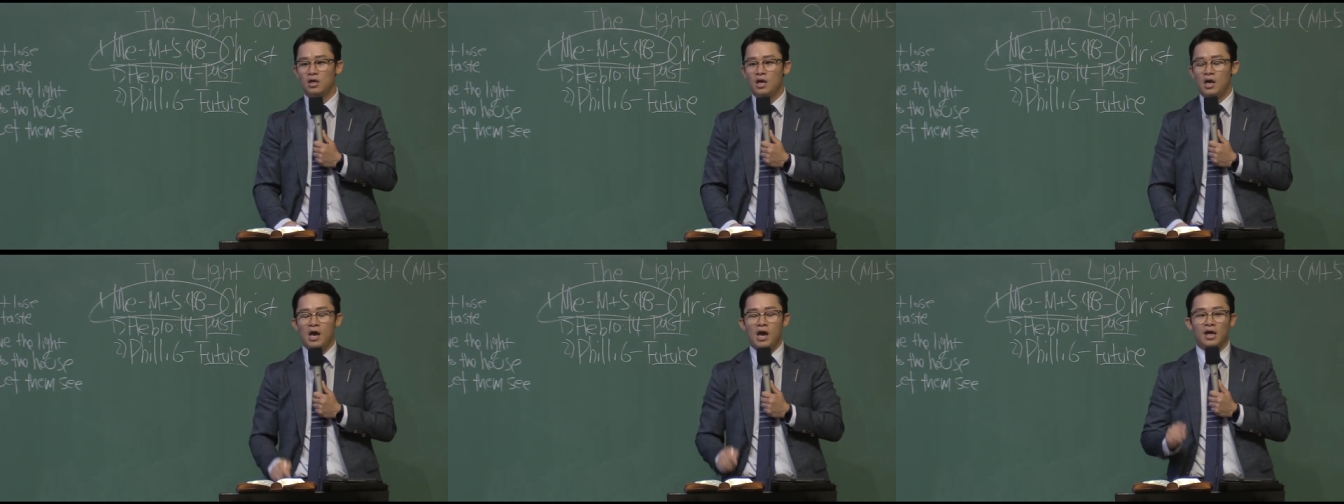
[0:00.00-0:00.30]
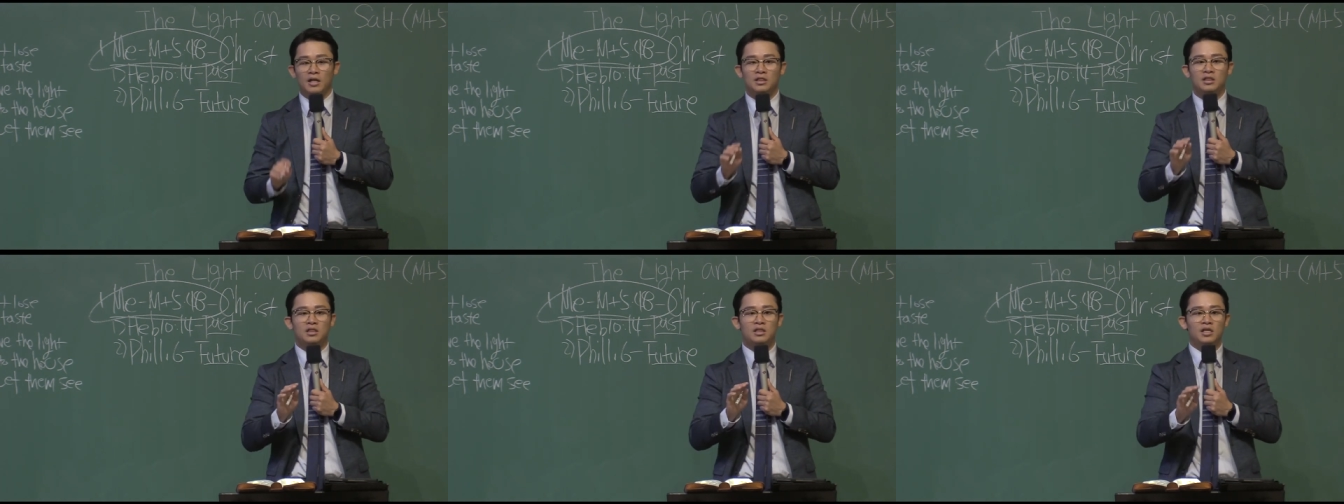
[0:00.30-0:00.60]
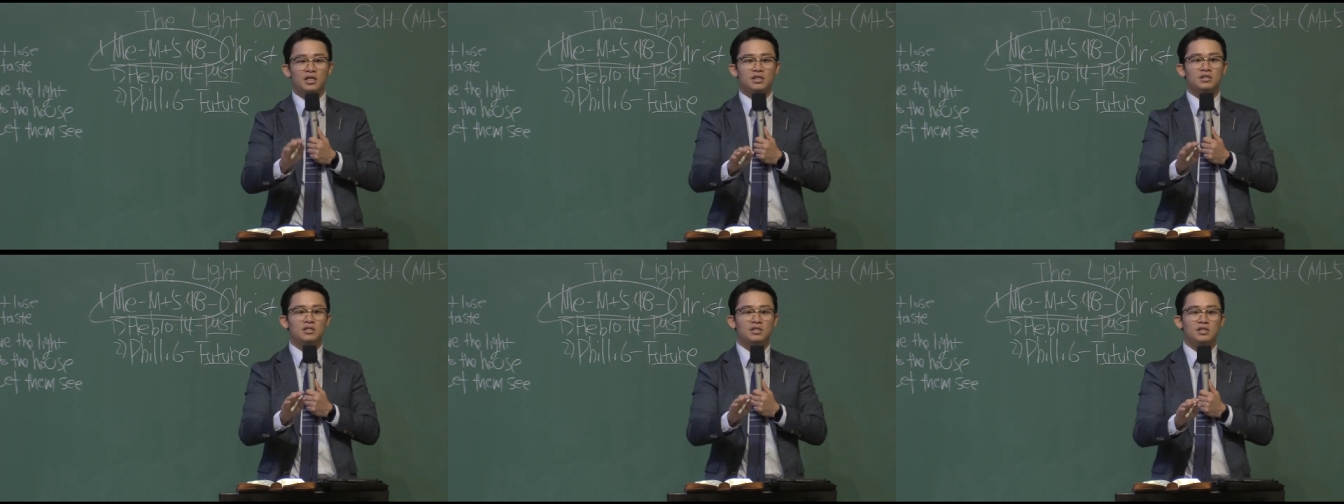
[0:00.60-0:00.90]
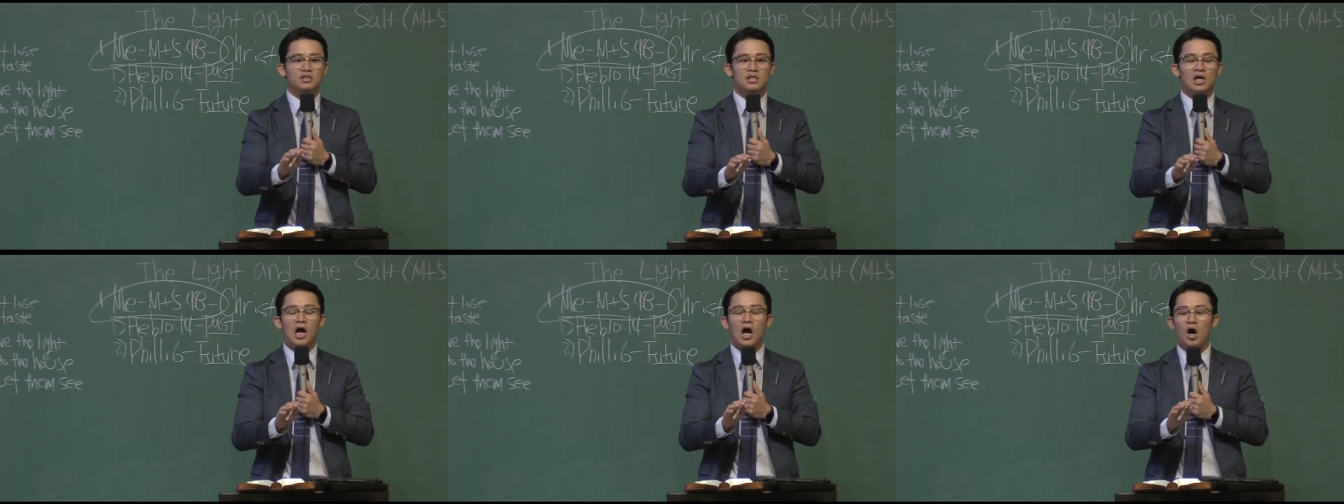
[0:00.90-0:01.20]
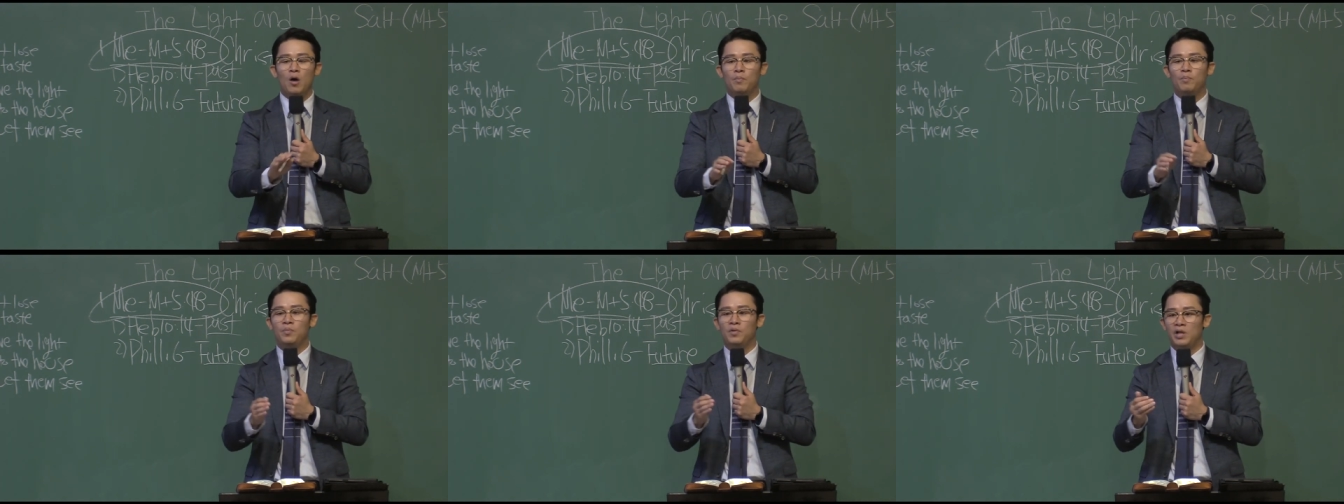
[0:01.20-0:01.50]
And this is
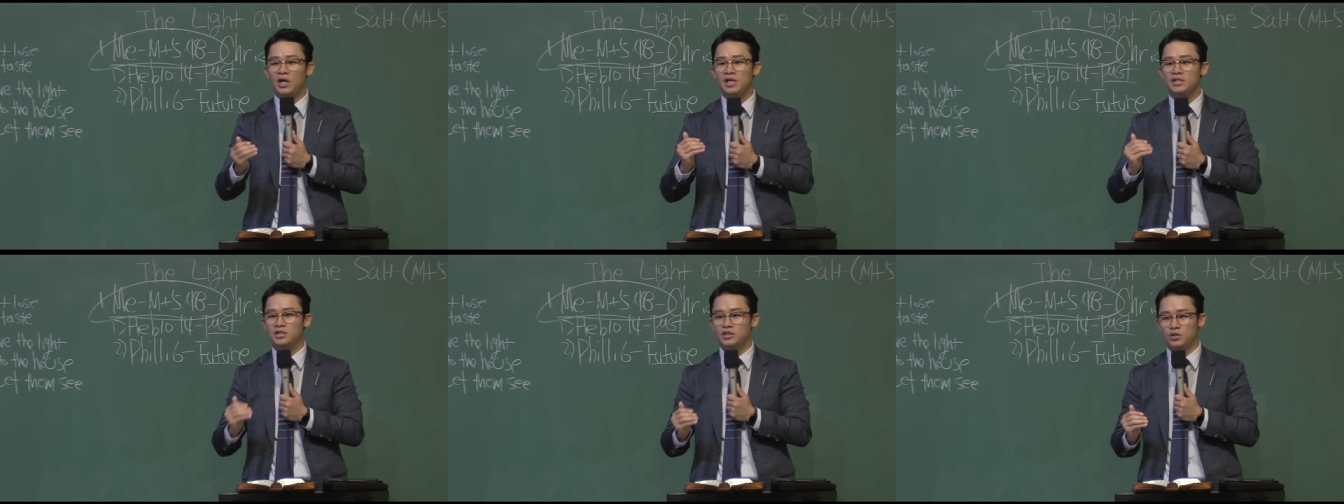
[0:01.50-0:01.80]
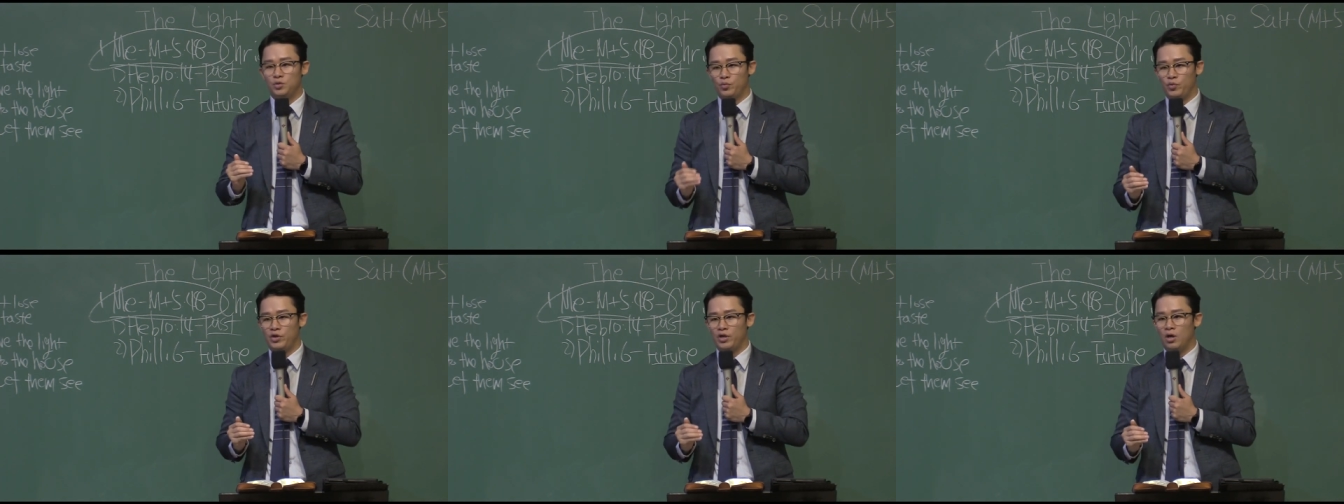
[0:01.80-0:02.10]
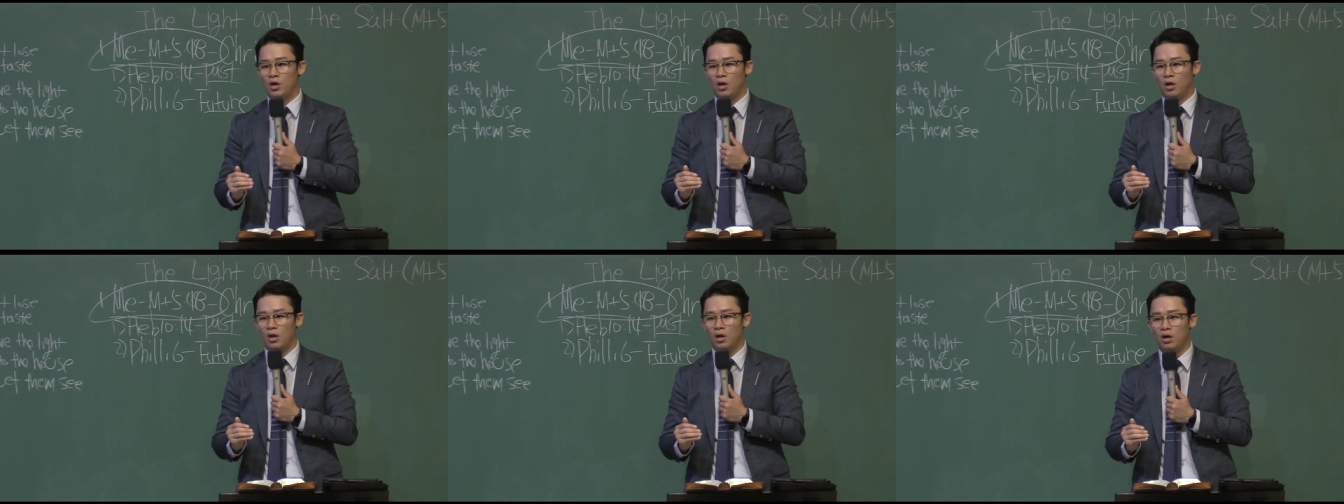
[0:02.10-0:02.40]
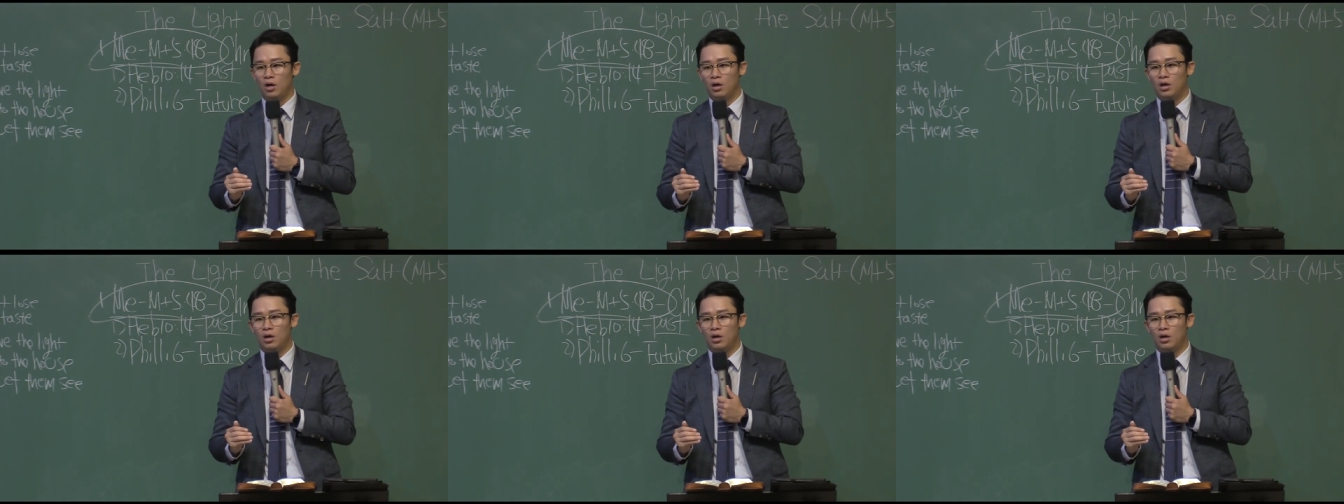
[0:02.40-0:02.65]
how blessed we are